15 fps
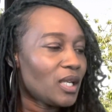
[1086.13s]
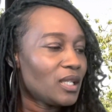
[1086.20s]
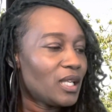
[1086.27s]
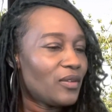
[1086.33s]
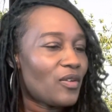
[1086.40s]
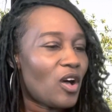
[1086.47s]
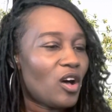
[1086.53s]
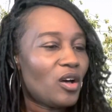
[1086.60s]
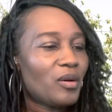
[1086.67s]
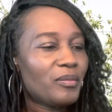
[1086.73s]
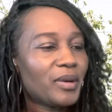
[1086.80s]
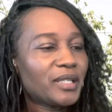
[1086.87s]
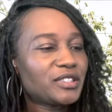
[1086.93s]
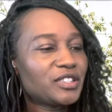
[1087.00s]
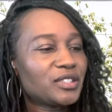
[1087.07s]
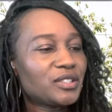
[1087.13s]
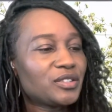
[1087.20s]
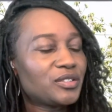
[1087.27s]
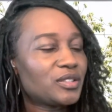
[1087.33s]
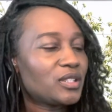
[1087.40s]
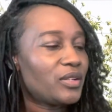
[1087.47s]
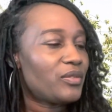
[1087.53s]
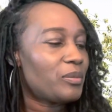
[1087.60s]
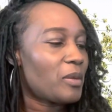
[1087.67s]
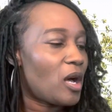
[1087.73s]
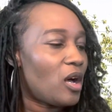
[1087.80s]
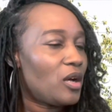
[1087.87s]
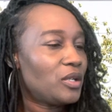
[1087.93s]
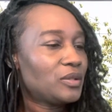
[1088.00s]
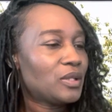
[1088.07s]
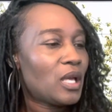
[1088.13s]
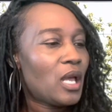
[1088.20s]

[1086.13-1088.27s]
Love all my children, love them all.